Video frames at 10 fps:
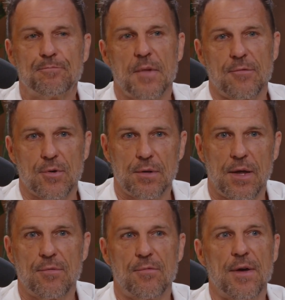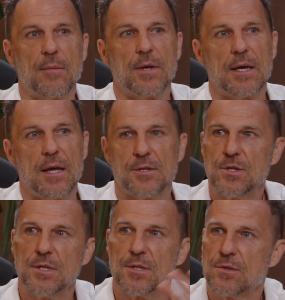after he left the family, and
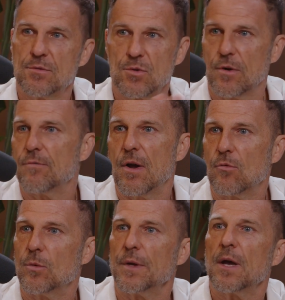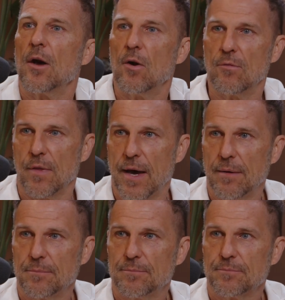she just sort of never really got over
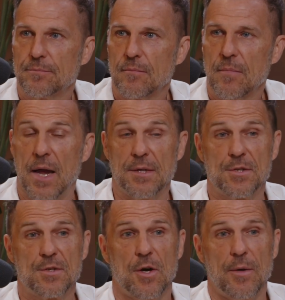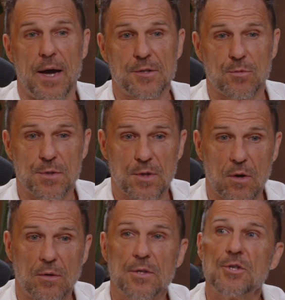that. And so as a
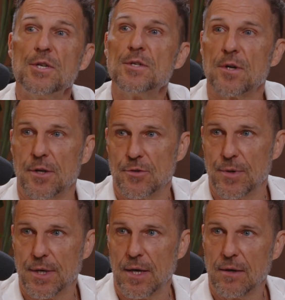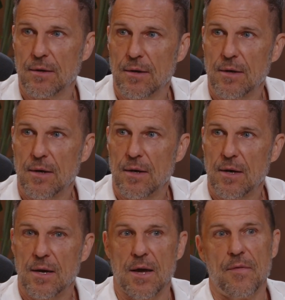result, she started drinking.
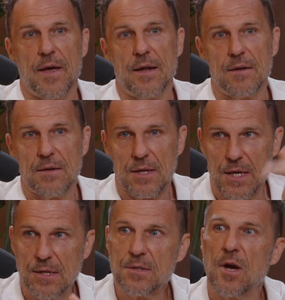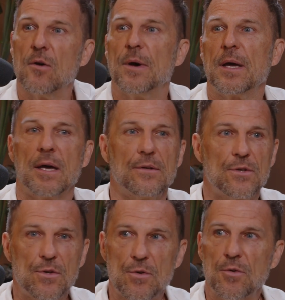And then he's going at
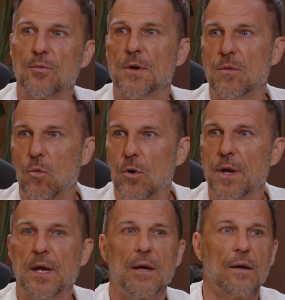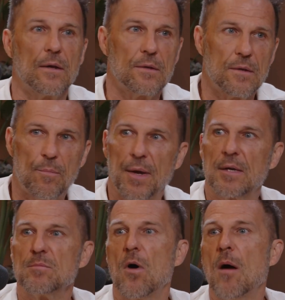2, 3 in the morning, pick
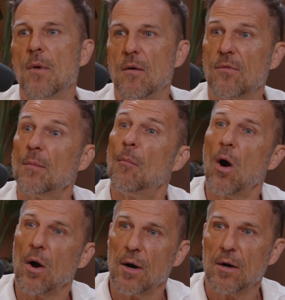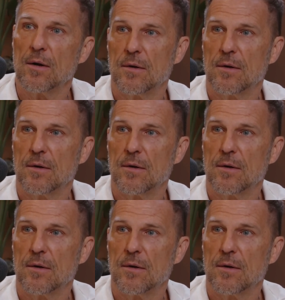his mom up from a bar.